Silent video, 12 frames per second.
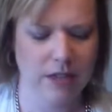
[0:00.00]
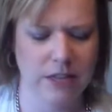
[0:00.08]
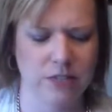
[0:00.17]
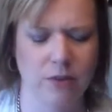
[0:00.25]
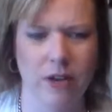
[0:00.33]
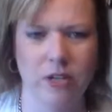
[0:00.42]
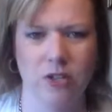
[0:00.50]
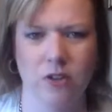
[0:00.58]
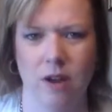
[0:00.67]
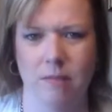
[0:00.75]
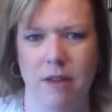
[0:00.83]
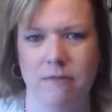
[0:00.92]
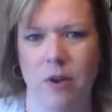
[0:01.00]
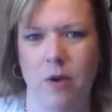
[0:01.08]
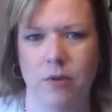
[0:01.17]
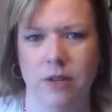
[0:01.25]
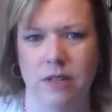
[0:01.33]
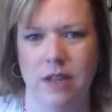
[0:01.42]
And so I just grabbed my
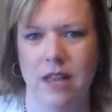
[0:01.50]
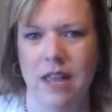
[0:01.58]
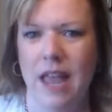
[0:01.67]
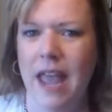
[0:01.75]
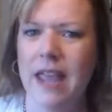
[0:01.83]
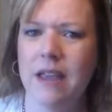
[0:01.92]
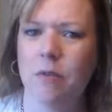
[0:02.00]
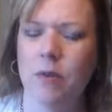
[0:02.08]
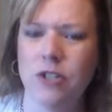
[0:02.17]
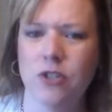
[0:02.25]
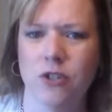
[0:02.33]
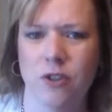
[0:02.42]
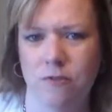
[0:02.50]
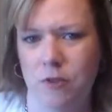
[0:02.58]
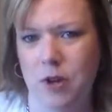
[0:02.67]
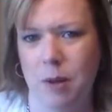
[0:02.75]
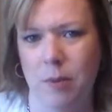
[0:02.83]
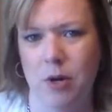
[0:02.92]
phone and, hey, what's your cell
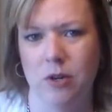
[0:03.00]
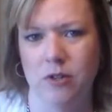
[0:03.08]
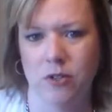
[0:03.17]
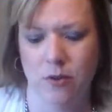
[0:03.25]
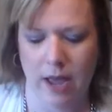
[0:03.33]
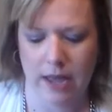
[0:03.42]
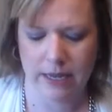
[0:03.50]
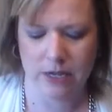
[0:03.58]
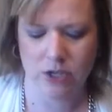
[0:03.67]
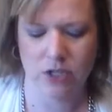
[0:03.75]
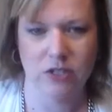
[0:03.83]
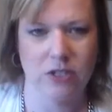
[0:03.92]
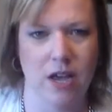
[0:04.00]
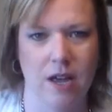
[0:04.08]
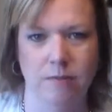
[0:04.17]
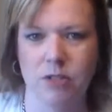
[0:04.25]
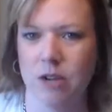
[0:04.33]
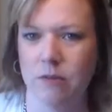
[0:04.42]
phone number? So I can just
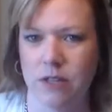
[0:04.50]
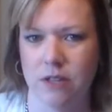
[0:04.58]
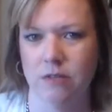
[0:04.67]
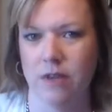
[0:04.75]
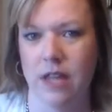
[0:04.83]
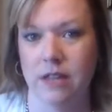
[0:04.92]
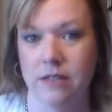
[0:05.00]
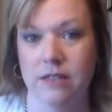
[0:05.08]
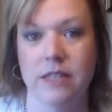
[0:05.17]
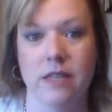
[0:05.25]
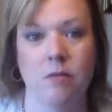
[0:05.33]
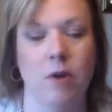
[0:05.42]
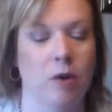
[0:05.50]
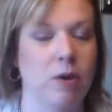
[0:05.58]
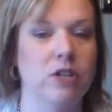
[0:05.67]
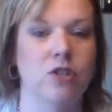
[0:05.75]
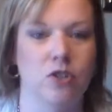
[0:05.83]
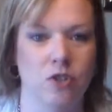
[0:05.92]
check with you and see what
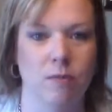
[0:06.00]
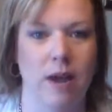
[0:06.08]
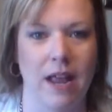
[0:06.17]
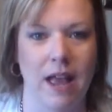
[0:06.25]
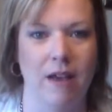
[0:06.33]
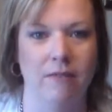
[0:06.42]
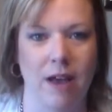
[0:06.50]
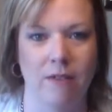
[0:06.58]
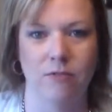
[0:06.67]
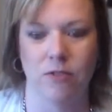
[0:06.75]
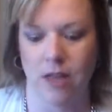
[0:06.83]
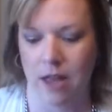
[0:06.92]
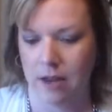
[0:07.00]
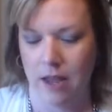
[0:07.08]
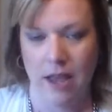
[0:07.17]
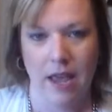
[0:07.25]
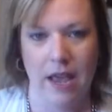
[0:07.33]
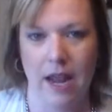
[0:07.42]
questions you might have after that.
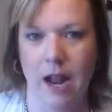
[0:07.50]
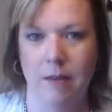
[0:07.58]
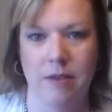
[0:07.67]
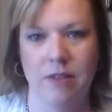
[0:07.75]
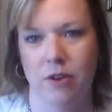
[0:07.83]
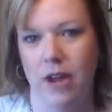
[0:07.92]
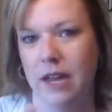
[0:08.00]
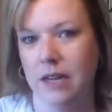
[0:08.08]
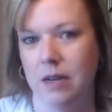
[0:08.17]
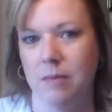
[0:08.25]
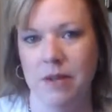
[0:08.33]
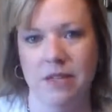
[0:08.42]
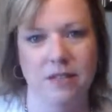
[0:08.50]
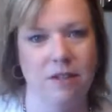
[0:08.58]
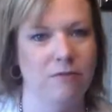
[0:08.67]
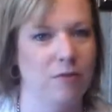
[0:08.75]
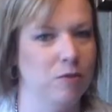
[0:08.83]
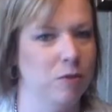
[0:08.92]
And I'm either handing them my
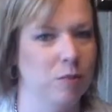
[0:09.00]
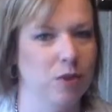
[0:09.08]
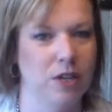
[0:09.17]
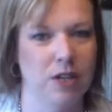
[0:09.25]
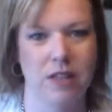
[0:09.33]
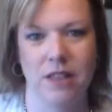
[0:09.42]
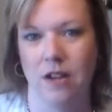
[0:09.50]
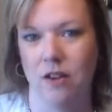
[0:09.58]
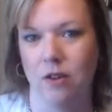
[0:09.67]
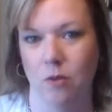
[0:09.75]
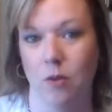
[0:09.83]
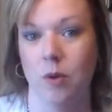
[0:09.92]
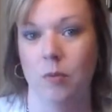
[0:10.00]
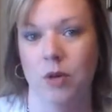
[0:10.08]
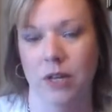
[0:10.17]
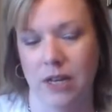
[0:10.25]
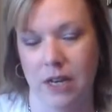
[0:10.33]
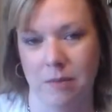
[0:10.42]
cell phone to put it in there or
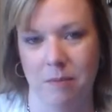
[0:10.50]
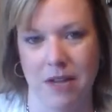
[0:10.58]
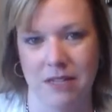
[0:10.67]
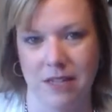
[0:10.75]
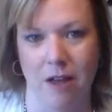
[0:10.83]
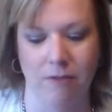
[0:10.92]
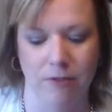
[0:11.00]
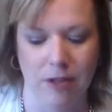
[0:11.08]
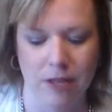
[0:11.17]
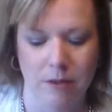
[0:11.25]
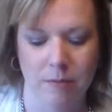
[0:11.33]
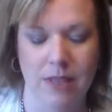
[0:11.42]
putting it in myself.